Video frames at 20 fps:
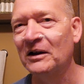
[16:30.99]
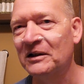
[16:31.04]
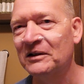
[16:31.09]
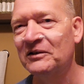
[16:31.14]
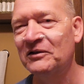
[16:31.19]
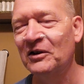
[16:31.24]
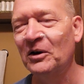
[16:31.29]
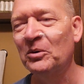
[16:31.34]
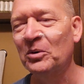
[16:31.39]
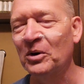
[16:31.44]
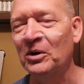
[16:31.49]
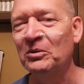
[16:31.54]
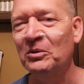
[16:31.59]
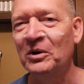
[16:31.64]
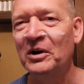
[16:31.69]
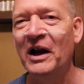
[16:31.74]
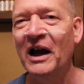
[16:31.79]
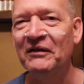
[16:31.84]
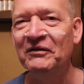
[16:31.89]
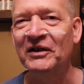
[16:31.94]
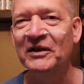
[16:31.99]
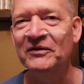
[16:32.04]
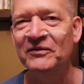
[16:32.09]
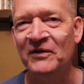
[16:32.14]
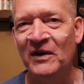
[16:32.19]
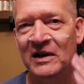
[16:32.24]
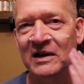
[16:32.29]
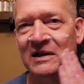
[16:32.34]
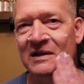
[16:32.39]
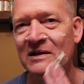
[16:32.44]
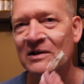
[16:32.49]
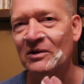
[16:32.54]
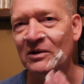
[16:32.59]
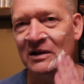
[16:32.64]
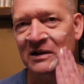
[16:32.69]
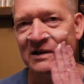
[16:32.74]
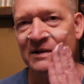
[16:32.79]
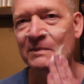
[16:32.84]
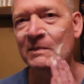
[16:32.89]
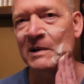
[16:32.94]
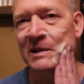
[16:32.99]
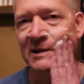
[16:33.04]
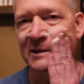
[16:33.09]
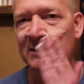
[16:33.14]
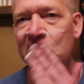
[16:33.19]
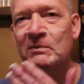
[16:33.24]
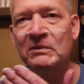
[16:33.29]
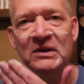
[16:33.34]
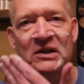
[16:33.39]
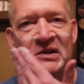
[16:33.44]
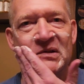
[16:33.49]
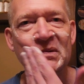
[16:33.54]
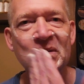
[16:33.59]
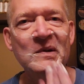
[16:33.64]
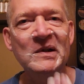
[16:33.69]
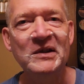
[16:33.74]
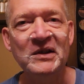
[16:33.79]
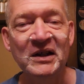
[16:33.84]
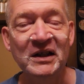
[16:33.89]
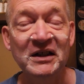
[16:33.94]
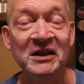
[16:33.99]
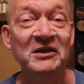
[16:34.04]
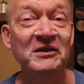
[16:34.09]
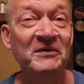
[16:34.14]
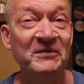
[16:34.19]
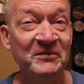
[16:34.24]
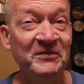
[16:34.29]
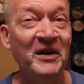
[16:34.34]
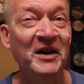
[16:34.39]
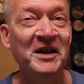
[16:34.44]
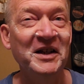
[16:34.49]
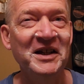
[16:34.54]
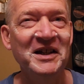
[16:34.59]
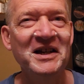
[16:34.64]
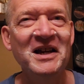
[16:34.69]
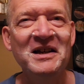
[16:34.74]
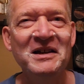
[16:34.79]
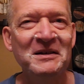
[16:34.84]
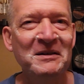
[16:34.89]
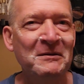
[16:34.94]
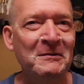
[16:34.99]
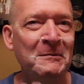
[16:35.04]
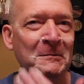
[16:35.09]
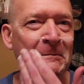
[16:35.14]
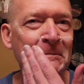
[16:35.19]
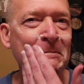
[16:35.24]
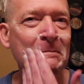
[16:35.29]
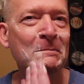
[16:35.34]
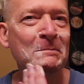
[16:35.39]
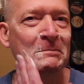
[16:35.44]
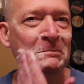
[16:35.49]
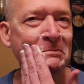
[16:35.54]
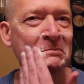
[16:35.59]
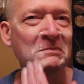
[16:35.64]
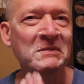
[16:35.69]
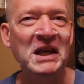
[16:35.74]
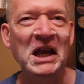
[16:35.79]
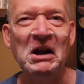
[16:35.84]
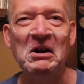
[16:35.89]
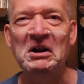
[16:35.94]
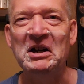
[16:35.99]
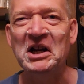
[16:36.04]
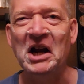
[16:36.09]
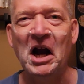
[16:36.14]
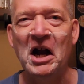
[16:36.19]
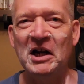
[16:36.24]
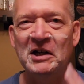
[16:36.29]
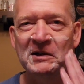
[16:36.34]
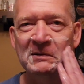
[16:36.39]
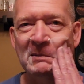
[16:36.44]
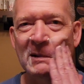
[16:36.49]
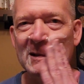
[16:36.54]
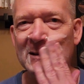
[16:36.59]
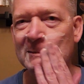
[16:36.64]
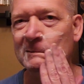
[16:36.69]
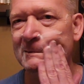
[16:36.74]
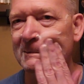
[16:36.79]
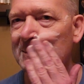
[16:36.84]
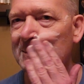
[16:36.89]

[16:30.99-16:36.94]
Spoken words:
So we're having fun at your expense because we think it's funny. You're incorrigible.